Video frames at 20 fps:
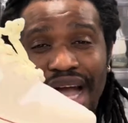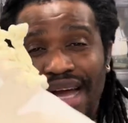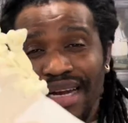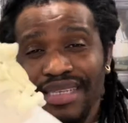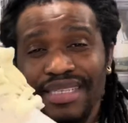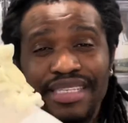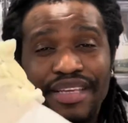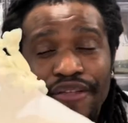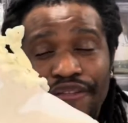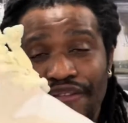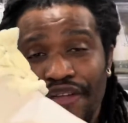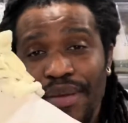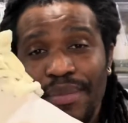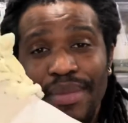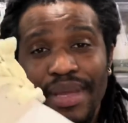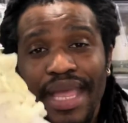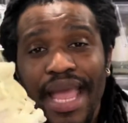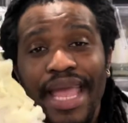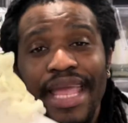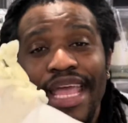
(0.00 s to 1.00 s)
honestly fit
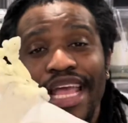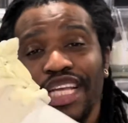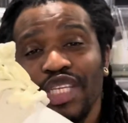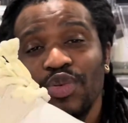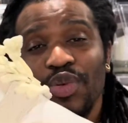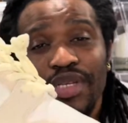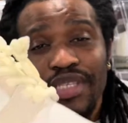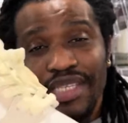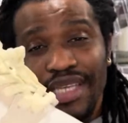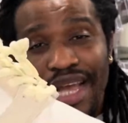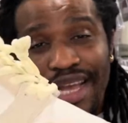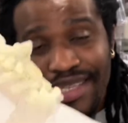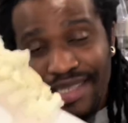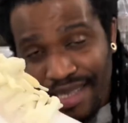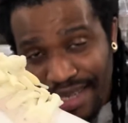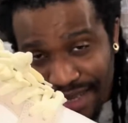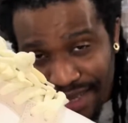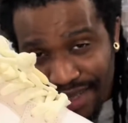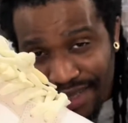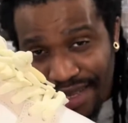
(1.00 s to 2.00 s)
me, and guess what size
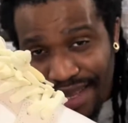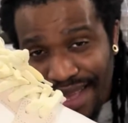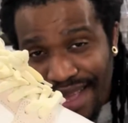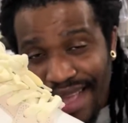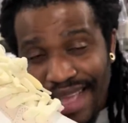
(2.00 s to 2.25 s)
it is?